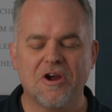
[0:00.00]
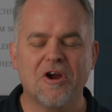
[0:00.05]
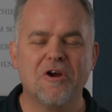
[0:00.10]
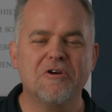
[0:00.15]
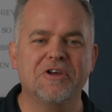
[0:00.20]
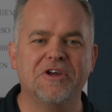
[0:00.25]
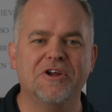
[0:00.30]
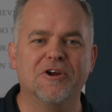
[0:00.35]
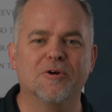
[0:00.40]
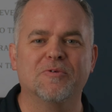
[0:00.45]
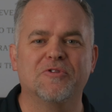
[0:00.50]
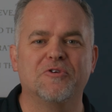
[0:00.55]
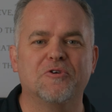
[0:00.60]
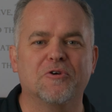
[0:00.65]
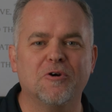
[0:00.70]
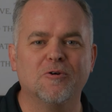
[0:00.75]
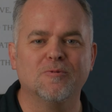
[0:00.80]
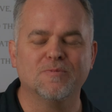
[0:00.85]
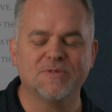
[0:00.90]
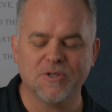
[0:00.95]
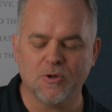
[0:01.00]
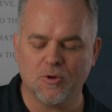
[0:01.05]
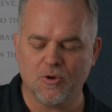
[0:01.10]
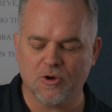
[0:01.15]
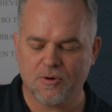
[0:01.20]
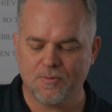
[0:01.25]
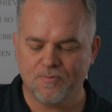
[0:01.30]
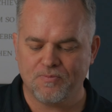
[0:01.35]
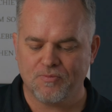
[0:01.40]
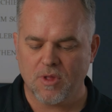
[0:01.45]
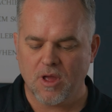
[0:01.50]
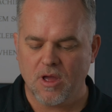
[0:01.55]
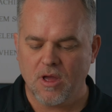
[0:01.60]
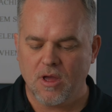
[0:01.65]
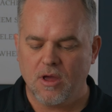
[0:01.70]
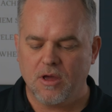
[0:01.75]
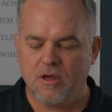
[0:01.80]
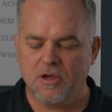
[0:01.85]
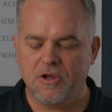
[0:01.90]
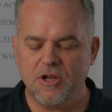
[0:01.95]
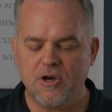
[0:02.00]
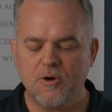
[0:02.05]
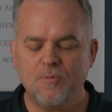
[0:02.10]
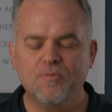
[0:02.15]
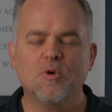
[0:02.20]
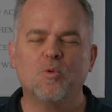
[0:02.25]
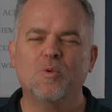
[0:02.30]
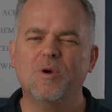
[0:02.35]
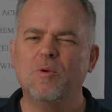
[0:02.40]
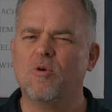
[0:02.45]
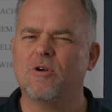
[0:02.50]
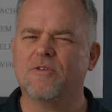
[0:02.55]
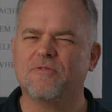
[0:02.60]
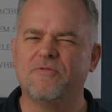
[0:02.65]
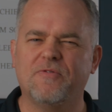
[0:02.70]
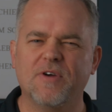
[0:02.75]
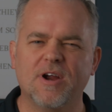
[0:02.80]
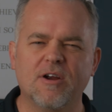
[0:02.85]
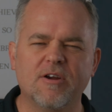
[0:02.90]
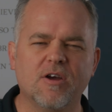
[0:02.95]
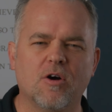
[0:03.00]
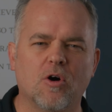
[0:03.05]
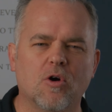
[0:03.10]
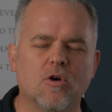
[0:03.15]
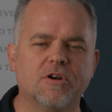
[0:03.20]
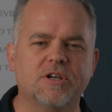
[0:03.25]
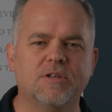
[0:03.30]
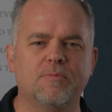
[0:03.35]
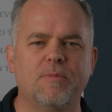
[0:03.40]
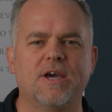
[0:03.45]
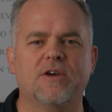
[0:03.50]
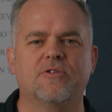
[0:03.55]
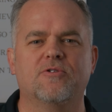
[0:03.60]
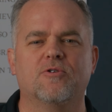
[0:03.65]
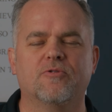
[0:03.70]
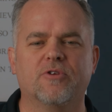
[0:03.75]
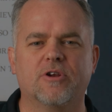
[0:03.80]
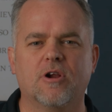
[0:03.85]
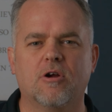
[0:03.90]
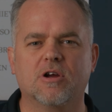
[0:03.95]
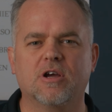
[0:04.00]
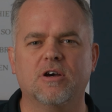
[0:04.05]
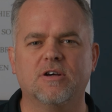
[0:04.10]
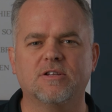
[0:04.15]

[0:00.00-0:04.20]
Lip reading: Ernie here with Your Home Solar. You know, we work very hard to make sure that our